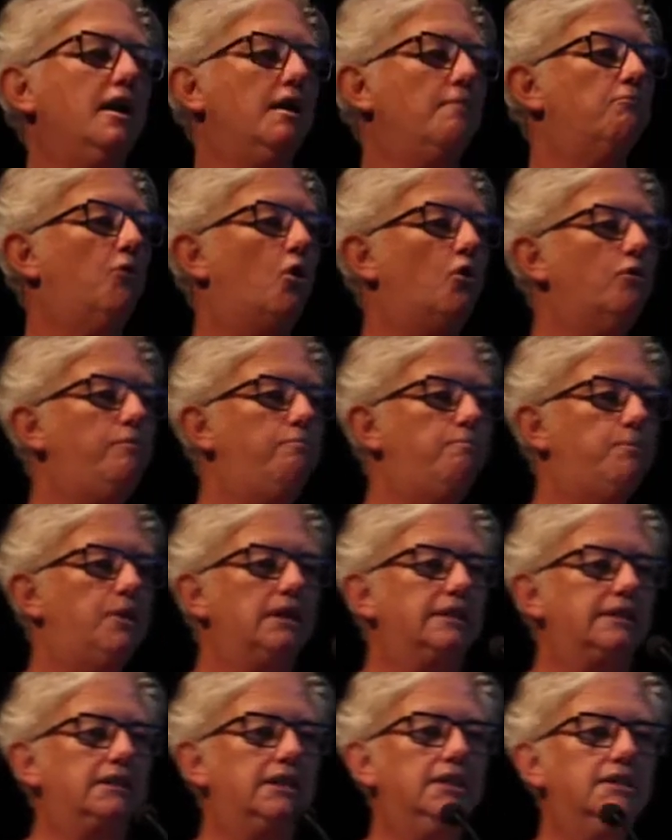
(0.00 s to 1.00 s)

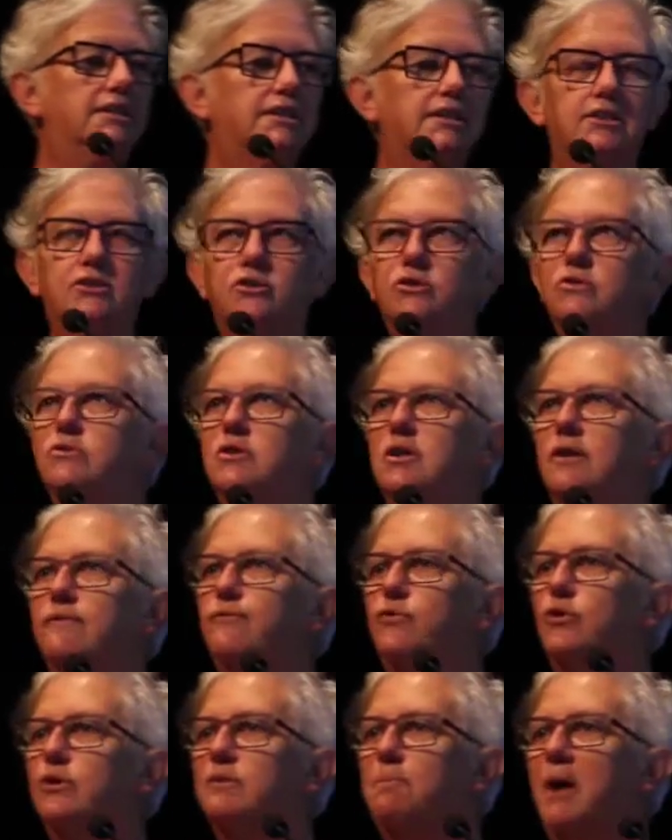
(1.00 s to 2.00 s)
mobility scooter
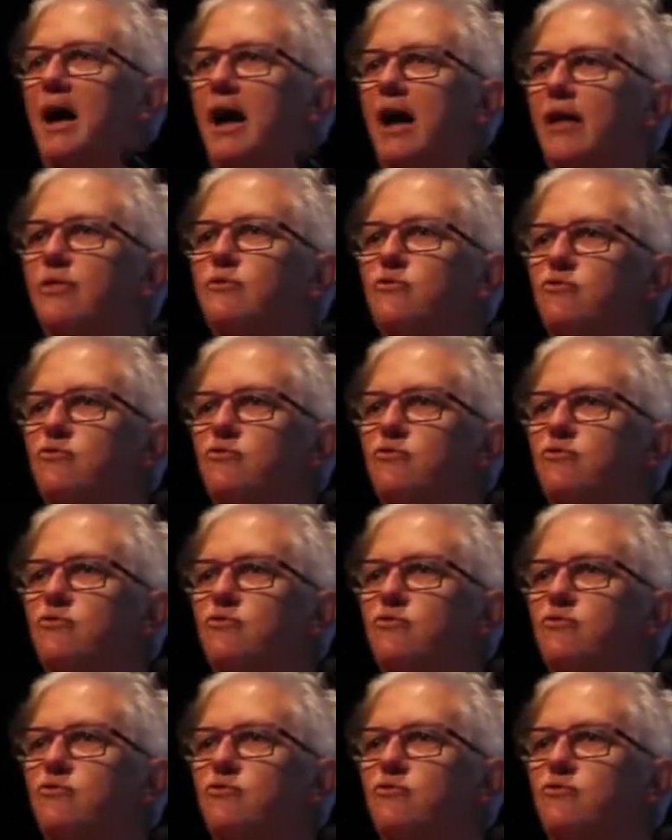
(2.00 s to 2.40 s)
footpath